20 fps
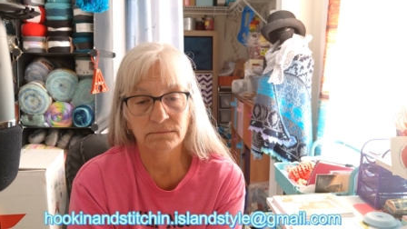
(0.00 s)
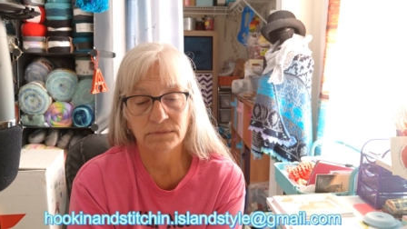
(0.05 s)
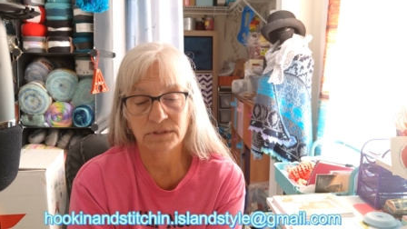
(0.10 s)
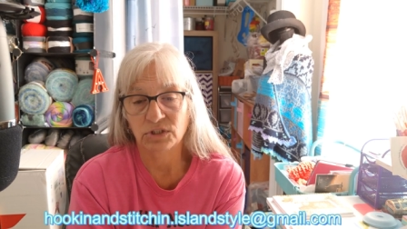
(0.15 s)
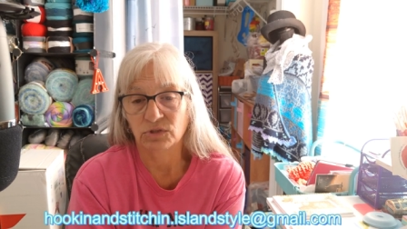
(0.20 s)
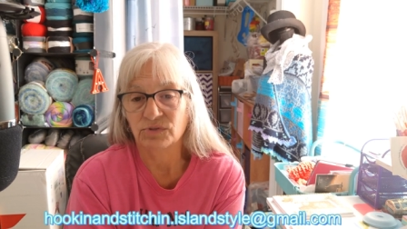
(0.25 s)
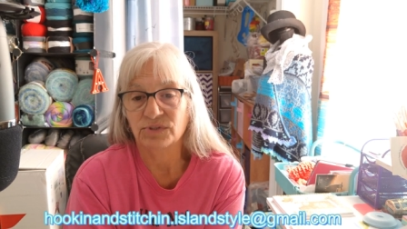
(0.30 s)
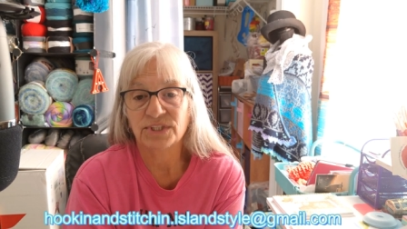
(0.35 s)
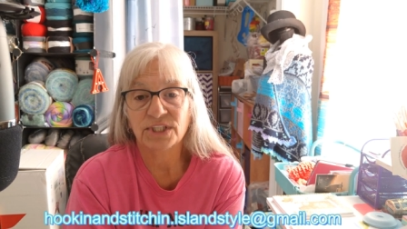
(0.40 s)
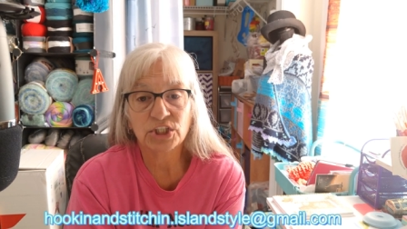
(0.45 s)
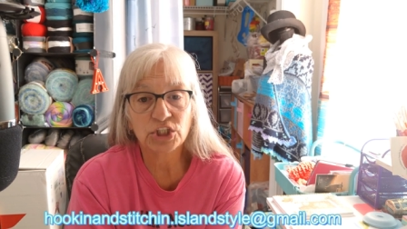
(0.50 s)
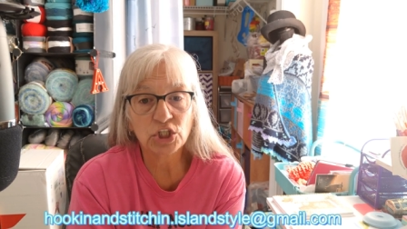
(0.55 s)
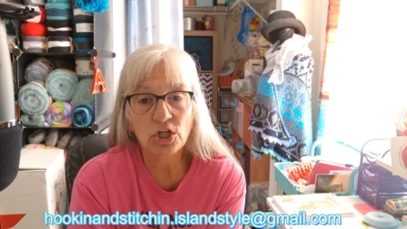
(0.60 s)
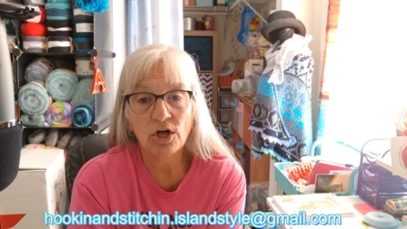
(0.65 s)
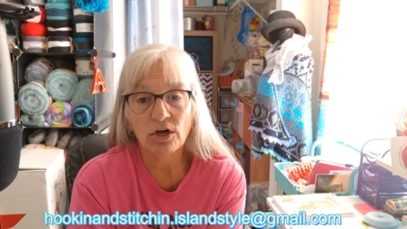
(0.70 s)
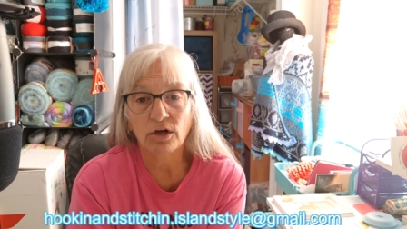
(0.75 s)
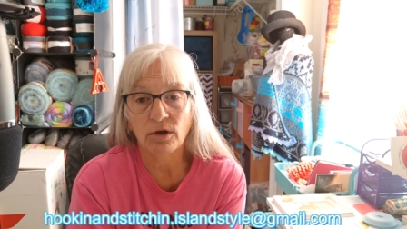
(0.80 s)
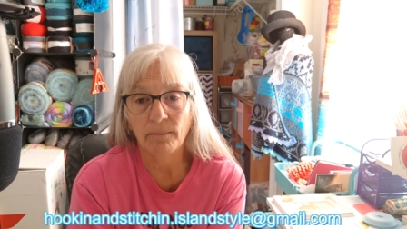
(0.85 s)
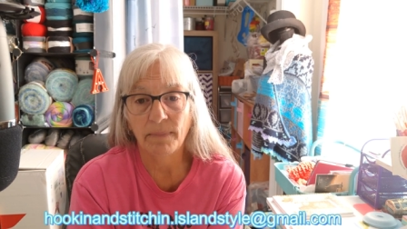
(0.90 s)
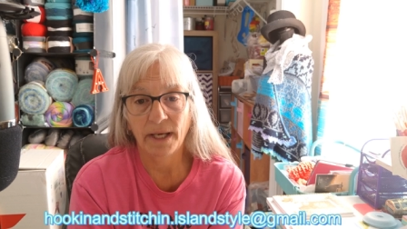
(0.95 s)
till 6
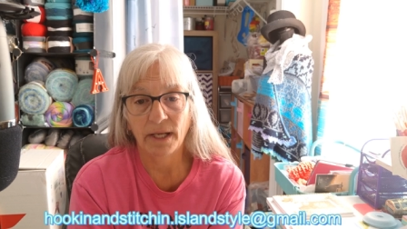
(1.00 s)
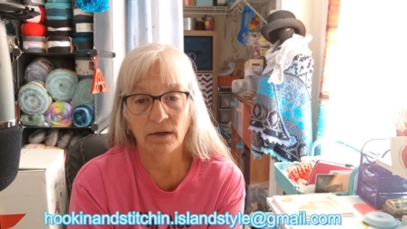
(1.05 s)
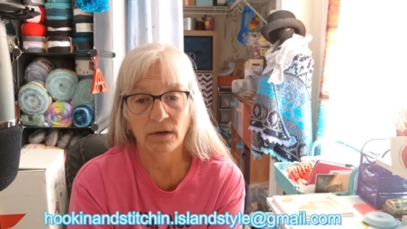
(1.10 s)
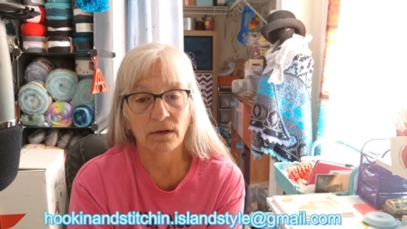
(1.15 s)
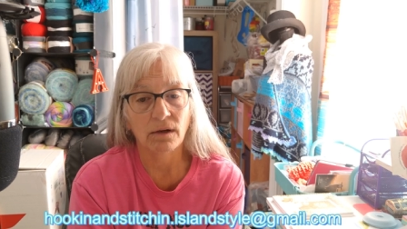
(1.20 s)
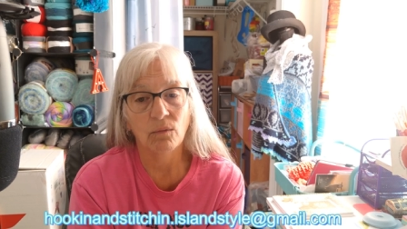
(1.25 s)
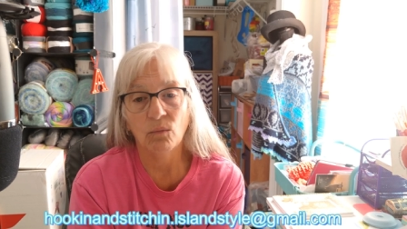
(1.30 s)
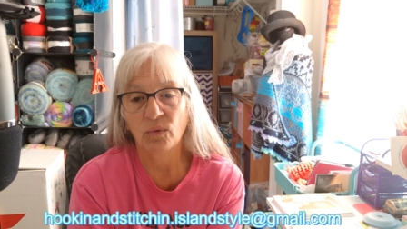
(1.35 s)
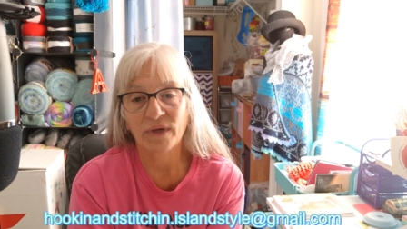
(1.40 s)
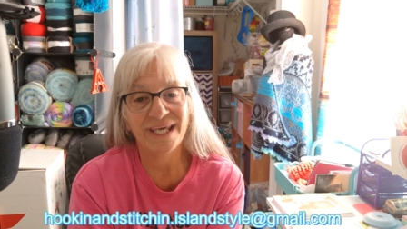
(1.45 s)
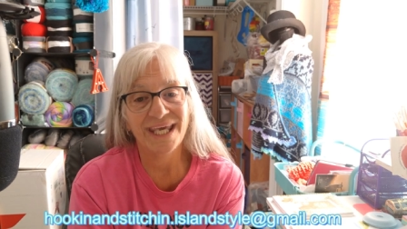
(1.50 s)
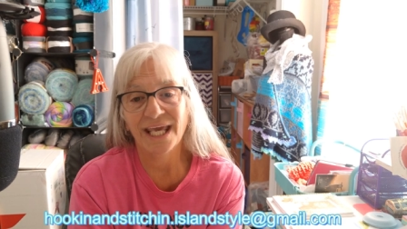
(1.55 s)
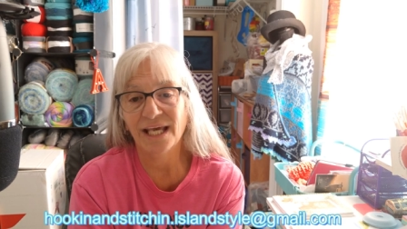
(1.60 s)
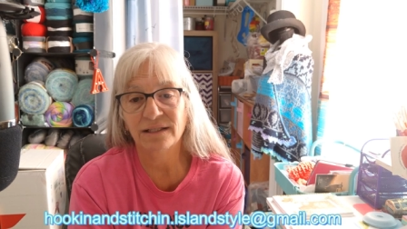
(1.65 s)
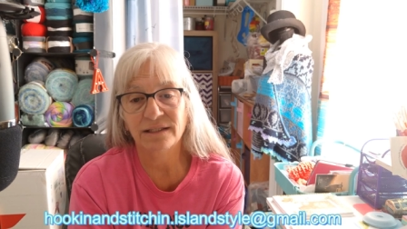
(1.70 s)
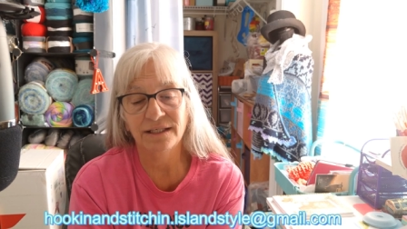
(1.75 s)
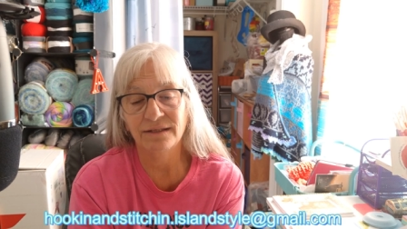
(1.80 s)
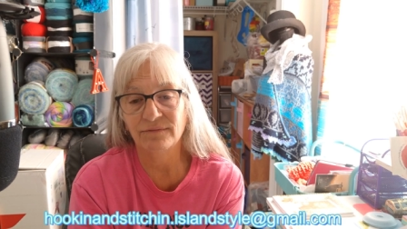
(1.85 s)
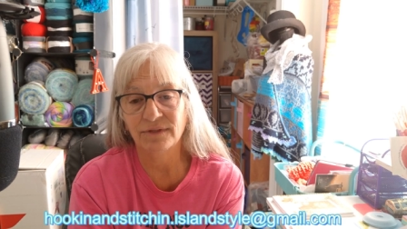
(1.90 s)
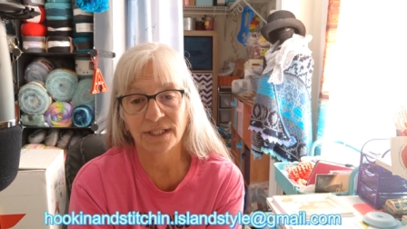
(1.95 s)
o'clock or better. We
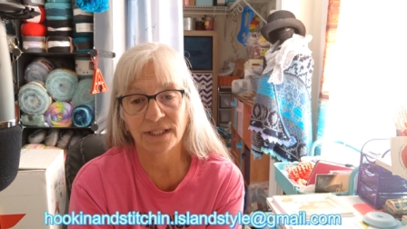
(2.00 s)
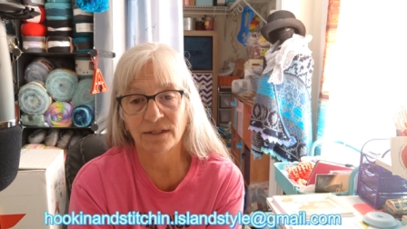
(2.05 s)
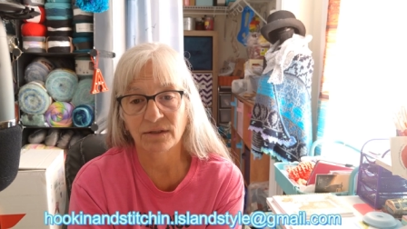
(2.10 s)
can't leave the